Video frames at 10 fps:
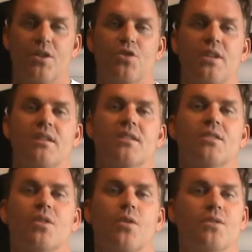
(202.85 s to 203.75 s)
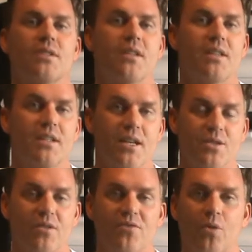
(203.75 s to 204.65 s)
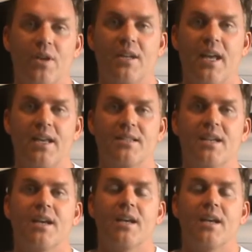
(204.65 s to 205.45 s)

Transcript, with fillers: Jesus goes into the desert 40 days